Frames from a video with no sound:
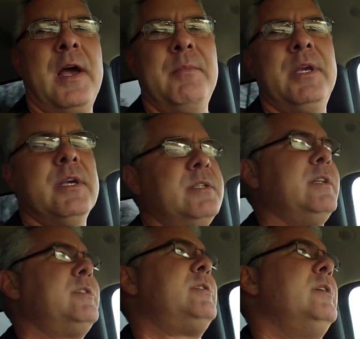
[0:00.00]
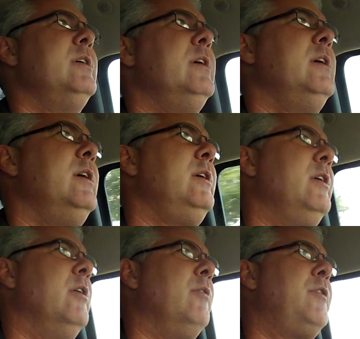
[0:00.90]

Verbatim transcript: that because that's, you know,